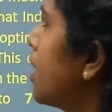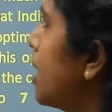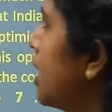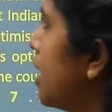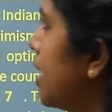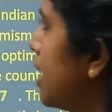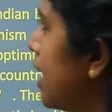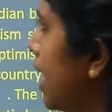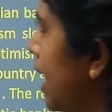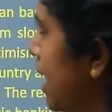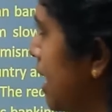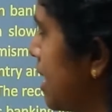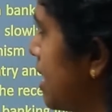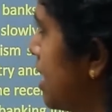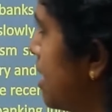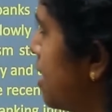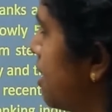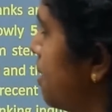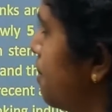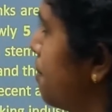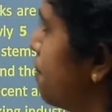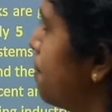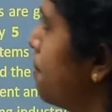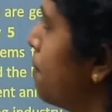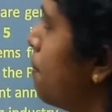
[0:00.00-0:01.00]
Next,
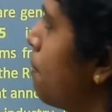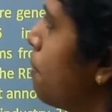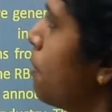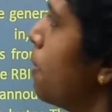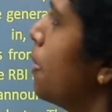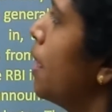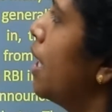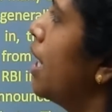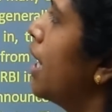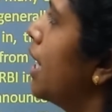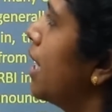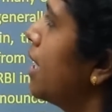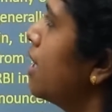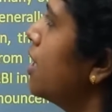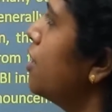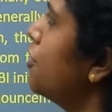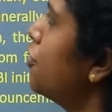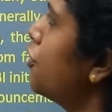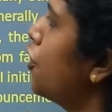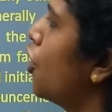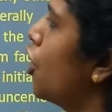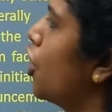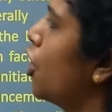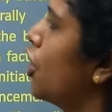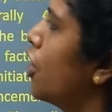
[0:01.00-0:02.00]
in the
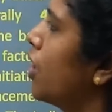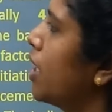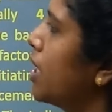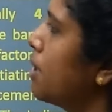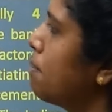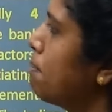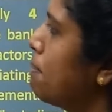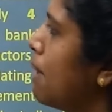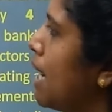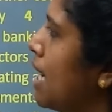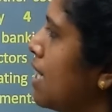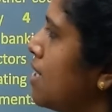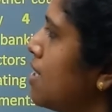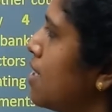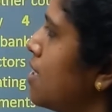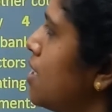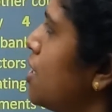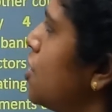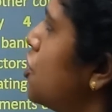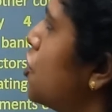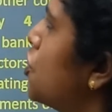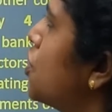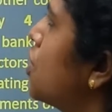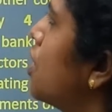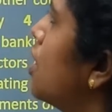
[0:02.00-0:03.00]
following
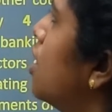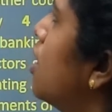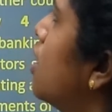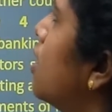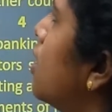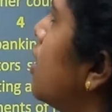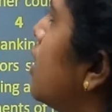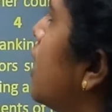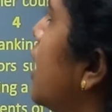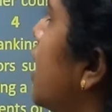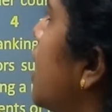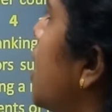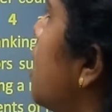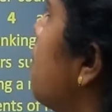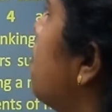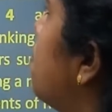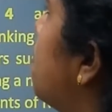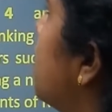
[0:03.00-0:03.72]
passage, there are